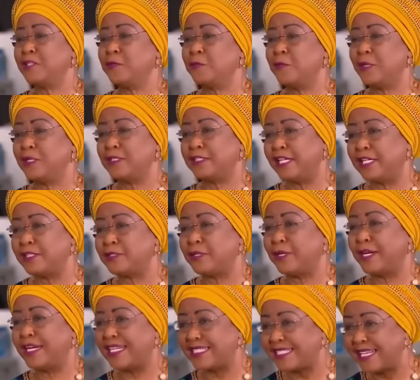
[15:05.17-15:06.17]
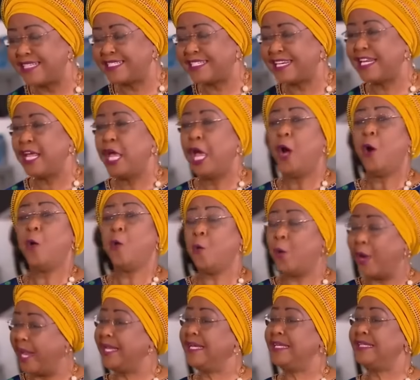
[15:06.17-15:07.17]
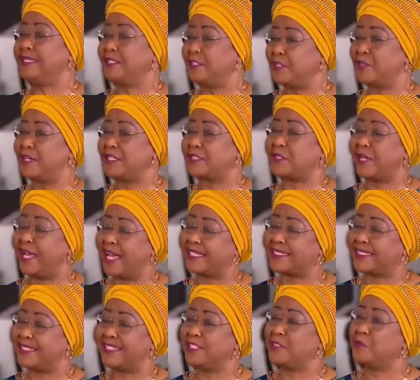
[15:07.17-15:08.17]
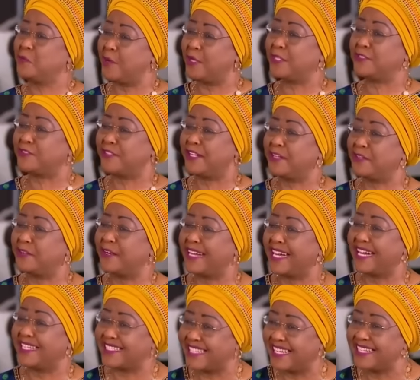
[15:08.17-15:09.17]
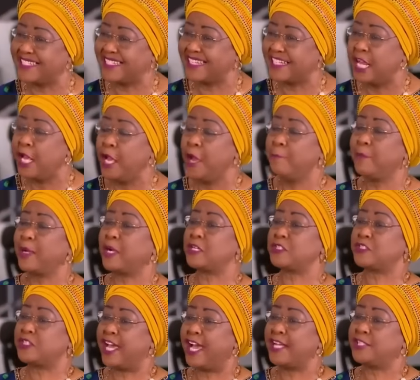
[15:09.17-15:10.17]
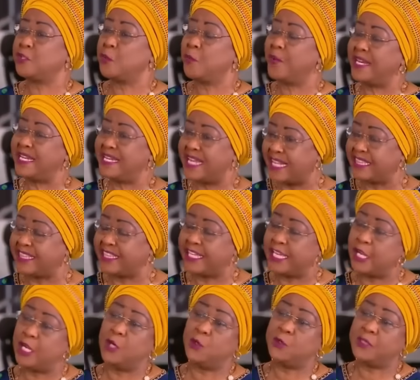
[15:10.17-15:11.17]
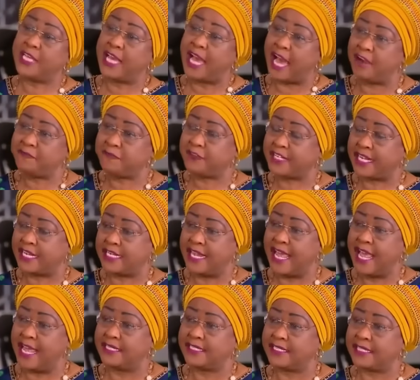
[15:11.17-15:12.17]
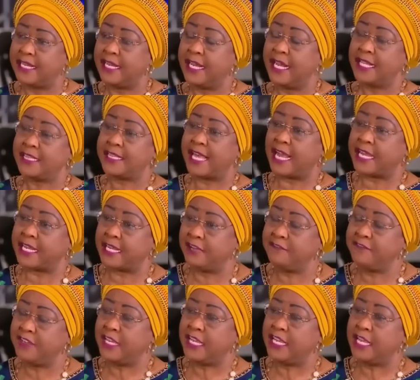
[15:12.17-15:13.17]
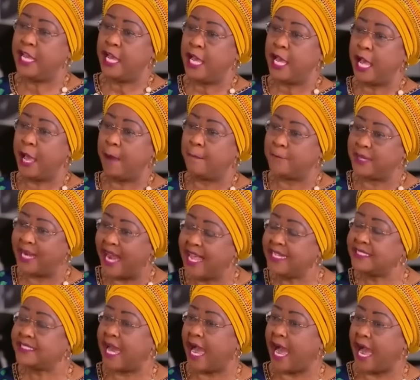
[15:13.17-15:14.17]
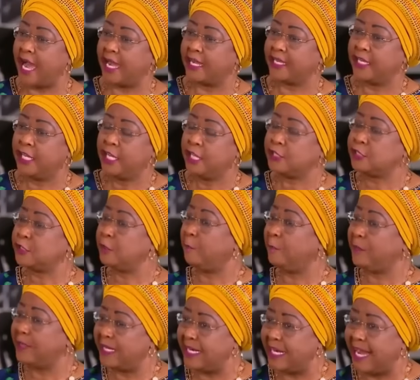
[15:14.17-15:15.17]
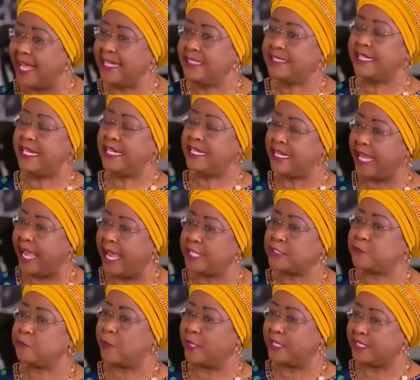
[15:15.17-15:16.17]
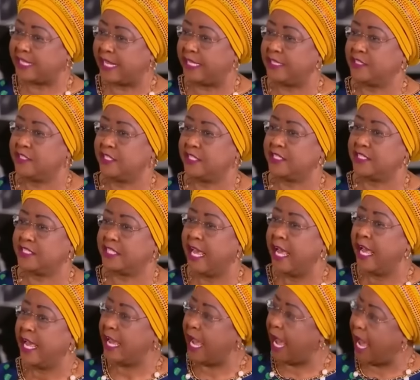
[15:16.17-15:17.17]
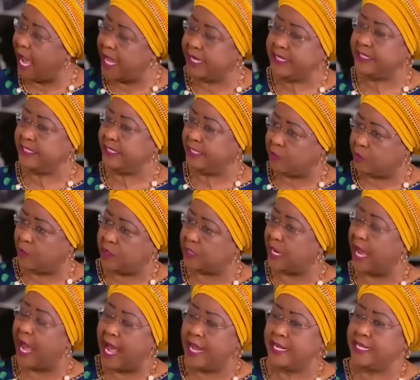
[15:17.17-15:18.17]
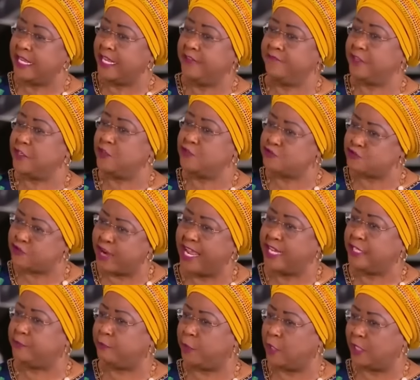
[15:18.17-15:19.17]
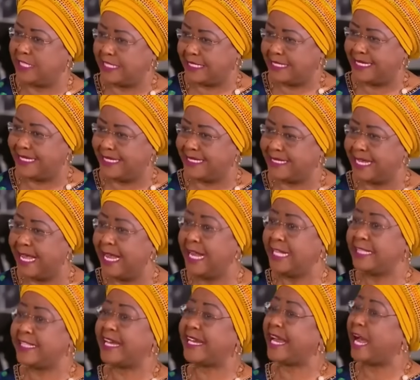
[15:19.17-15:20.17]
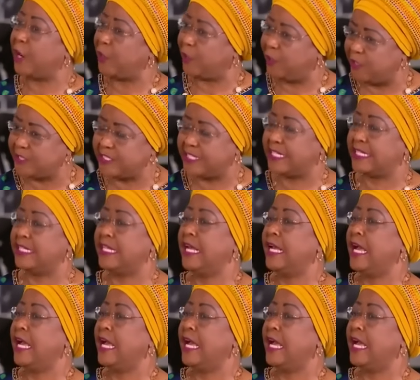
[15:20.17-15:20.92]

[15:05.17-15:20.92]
the World Health Organization. We need the US to exit the World Trade Organization because they are doing nothing on the African end. They are giving a blind eye to blatant exploitations, unequal, uneven trade policies that are hurting